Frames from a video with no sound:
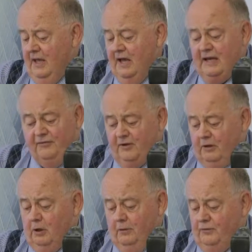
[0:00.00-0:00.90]
And at the
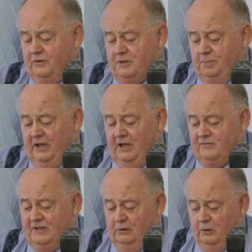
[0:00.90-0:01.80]
conference, the plaintiff
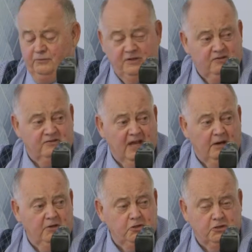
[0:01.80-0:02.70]
said, look, this is
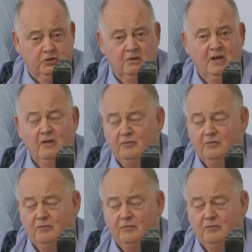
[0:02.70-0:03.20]
our issue.